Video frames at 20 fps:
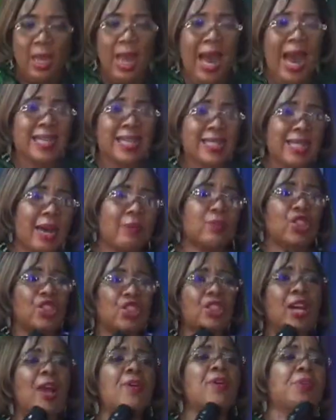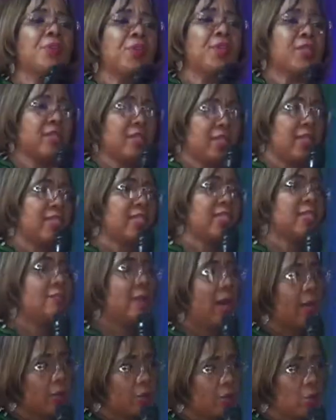As I'm sharing these things,
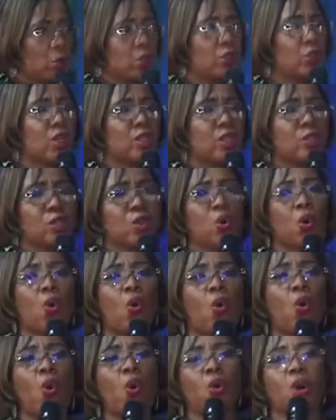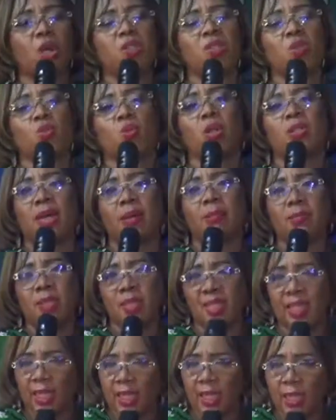ma, don't just chorus what I'm
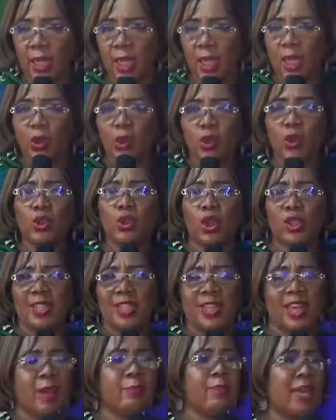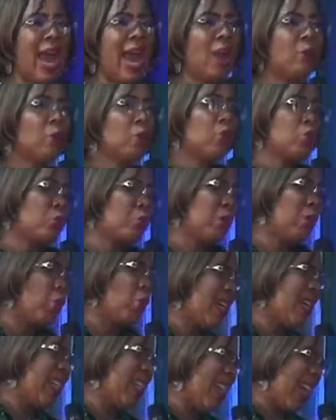saying. Don't just hear me. I want you to be
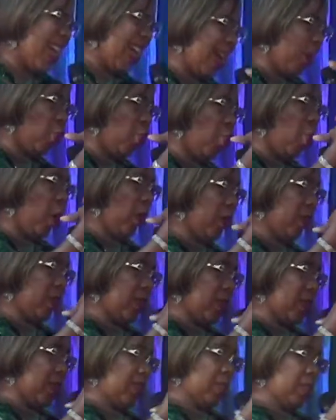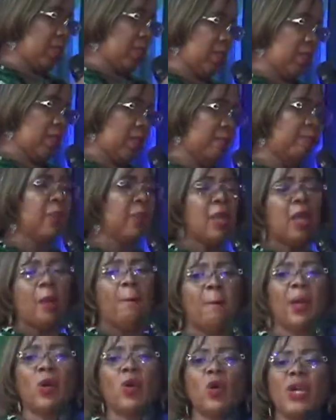looking inwards.
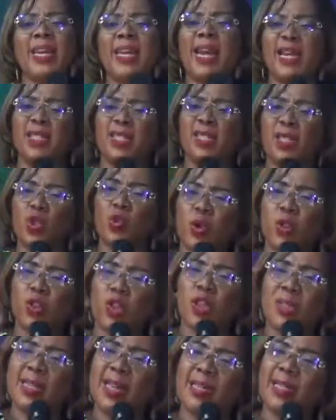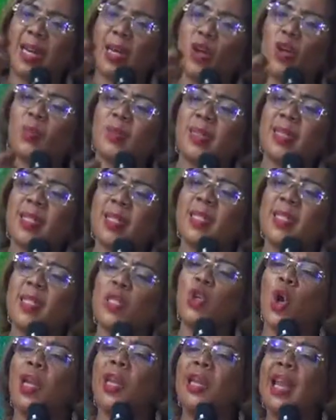Be looking at situations and circumstances in
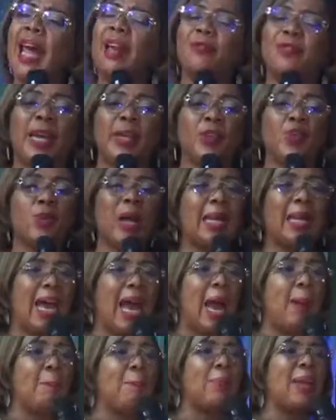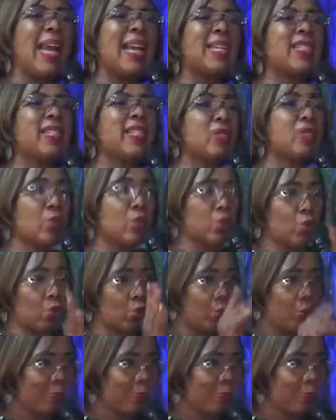your life that you can apply this to.